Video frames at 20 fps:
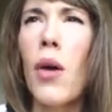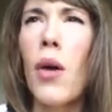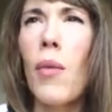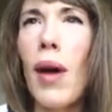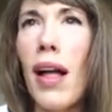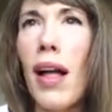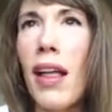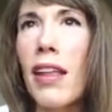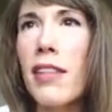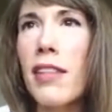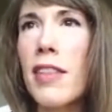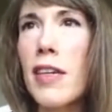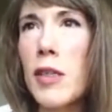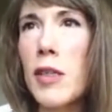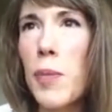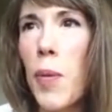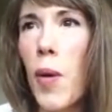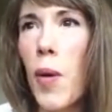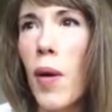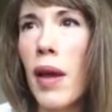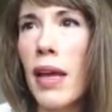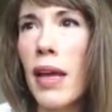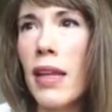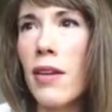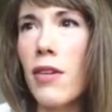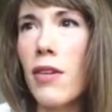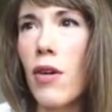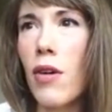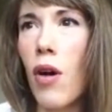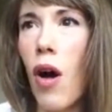Well, at this point,
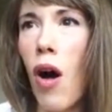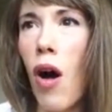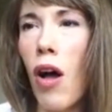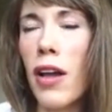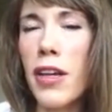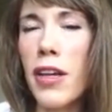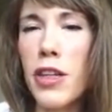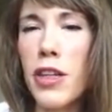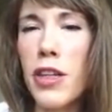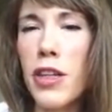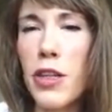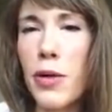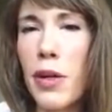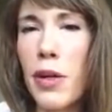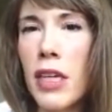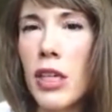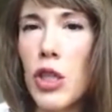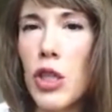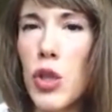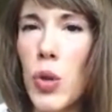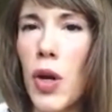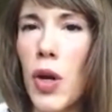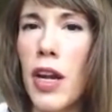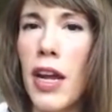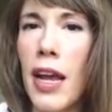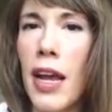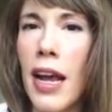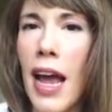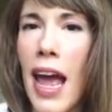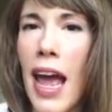all you're doing is
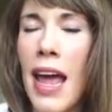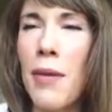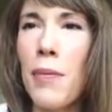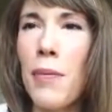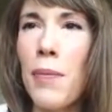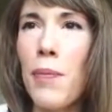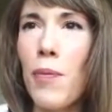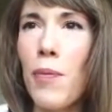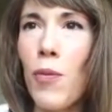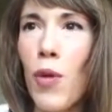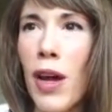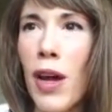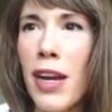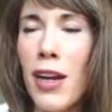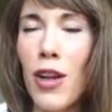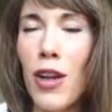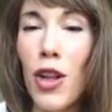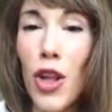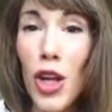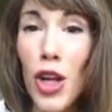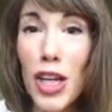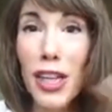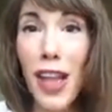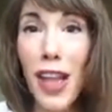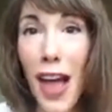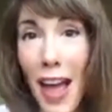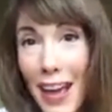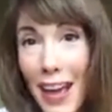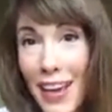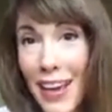sorting, and what it'll look
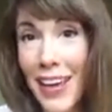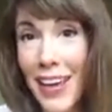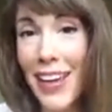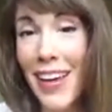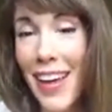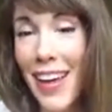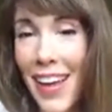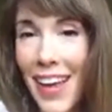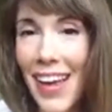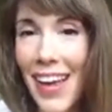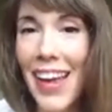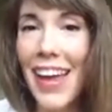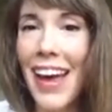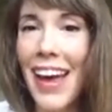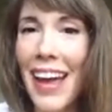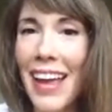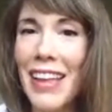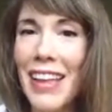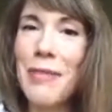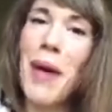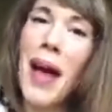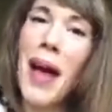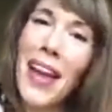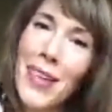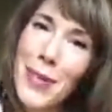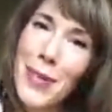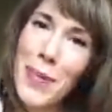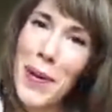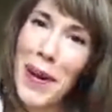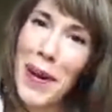like in my
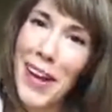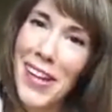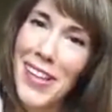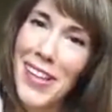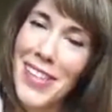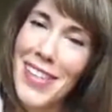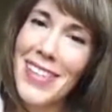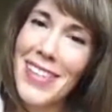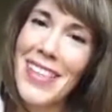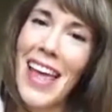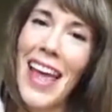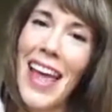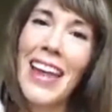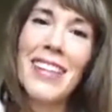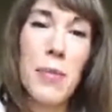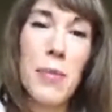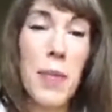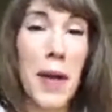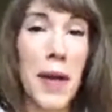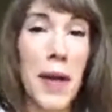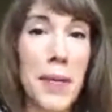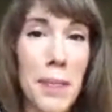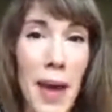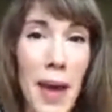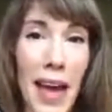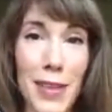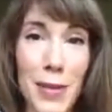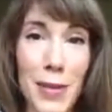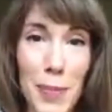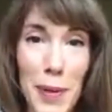experience is that it's a big
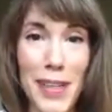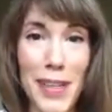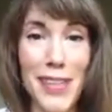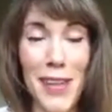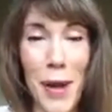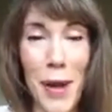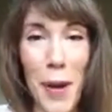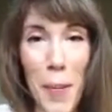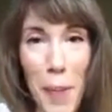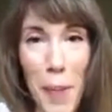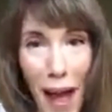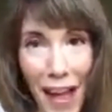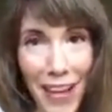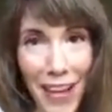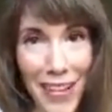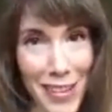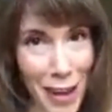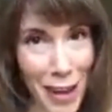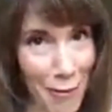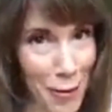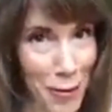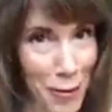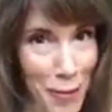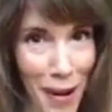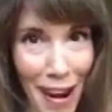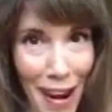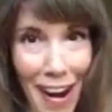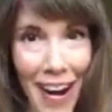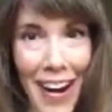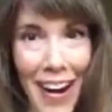mess because there are piles
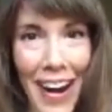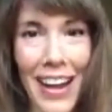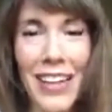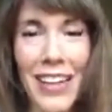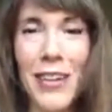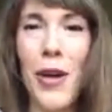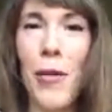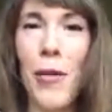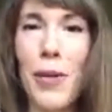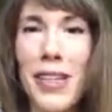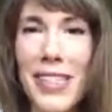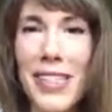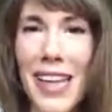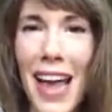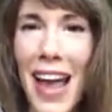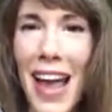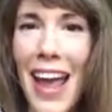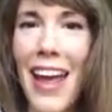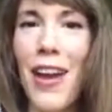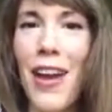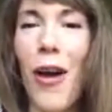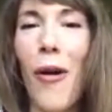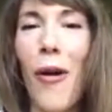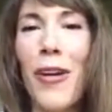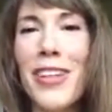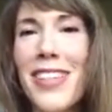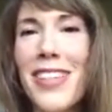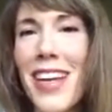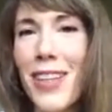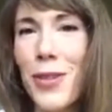everywhere, and we say it
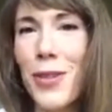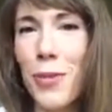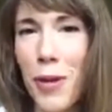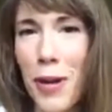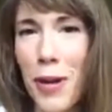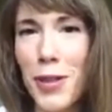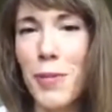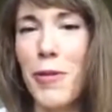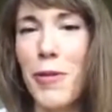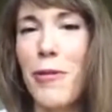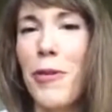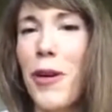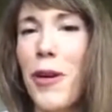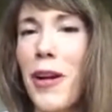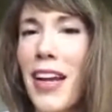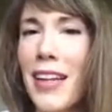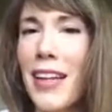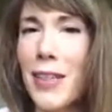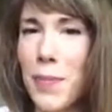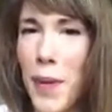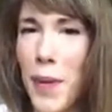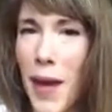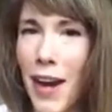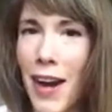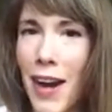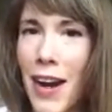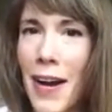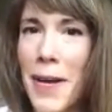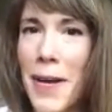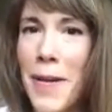always gets worse before it gets
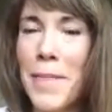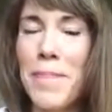better.